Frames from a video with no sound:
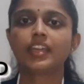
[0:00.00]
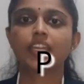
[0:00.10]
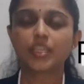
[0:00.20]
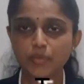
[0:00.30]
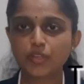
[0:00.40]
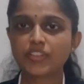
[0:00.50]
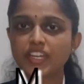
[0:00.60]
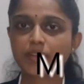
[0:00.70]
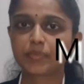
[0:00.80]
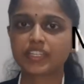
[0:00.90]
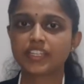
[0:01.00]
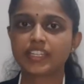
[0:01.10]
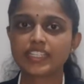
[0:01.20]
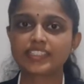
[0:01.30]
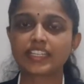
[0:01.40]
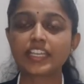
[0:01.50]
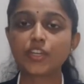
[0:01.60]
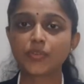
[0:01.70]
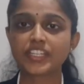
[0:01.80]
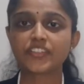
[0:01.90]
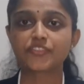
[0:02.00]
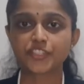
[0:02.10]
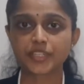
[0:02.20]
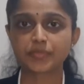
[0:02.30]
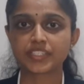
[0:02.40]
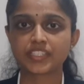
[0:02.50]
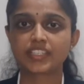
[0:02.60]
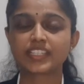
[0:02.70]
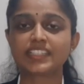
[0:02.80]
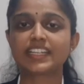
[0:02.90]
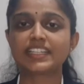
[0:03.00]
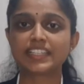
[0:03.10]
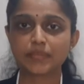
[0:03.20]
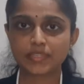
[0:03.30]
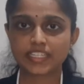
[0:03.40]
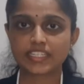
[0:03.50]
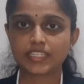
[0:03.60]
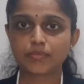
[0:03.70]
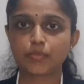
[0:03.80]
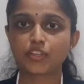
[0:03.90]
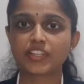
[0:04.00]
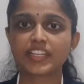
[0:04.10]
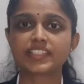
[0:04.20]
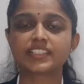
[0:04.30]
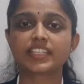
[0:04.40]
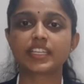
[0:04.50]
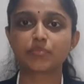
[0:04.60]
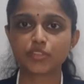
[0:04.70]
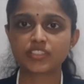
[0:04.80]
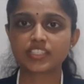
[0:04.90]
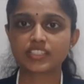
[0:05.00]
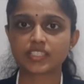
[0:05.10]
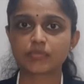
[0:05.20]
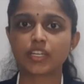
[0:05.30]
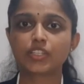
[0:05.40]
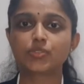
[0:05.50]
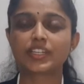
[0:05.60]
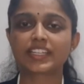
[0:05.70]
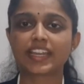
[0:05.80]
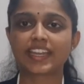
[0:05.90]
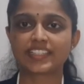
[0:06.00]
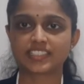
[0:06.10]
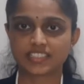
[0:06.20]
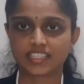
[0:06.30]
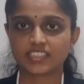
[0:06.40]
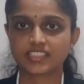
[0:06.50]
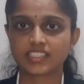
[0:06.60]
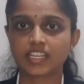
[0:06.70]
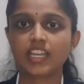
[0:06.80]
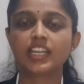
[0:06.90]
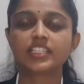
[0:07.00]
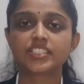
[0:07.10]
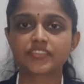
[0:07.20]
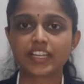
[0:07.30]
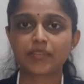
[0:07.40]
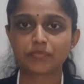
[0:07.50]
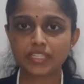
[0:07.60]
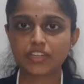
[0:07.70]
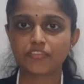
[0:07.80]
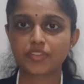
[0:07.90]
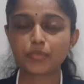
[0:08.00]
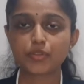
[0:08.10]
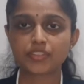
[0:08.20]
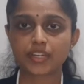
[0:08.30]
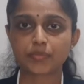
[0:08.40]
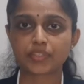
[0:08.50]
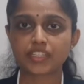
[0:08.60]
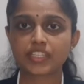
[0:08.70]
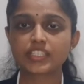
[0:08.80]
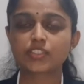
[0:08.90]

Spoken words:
Immunotherapy is an innovative treatment that dynamically modulates the immune system to attack cancer cells. Development of immunotherapy is